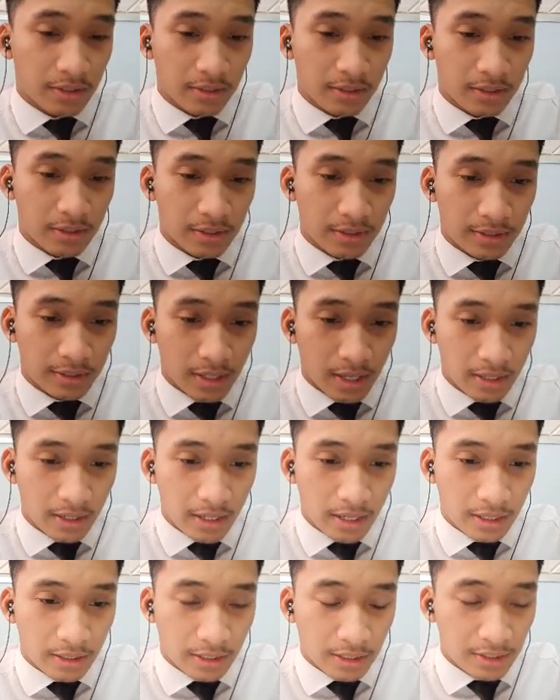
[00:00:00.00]
Start
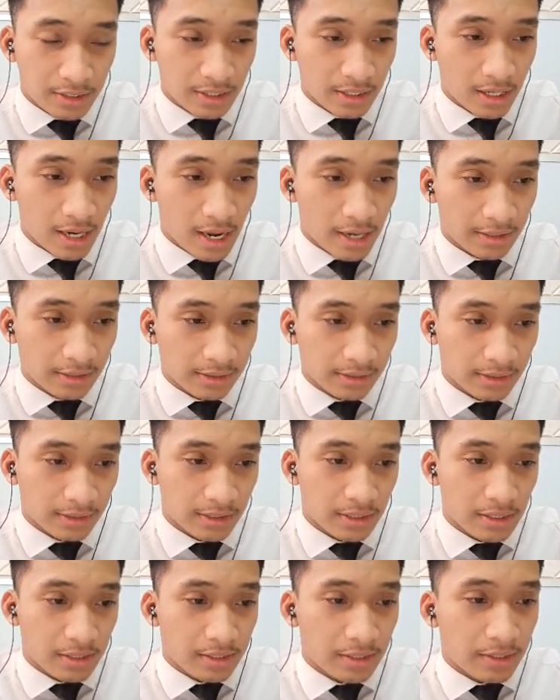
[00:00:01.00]
and initialize.
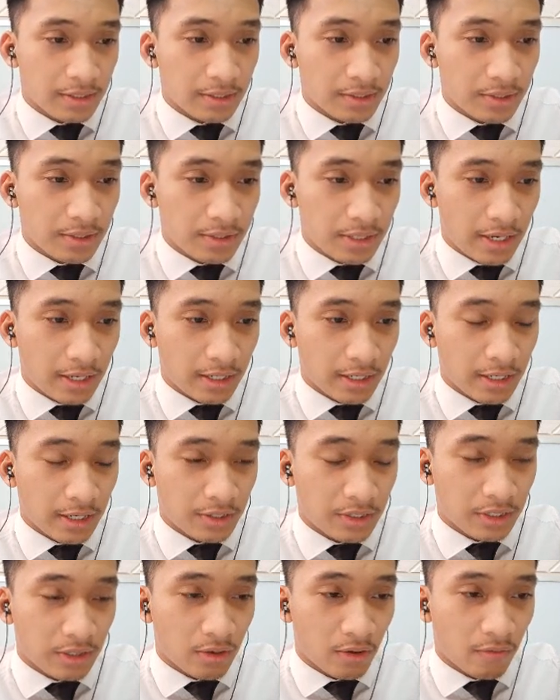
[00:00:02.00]
Check
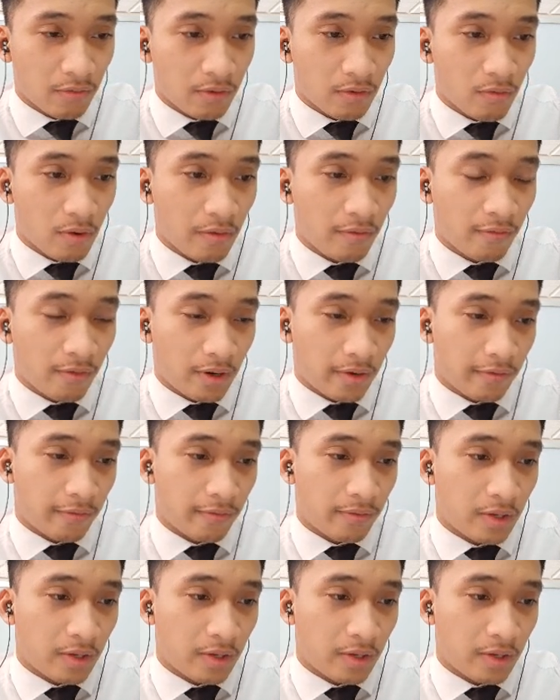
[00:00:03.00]
connection of the Wi-Fi.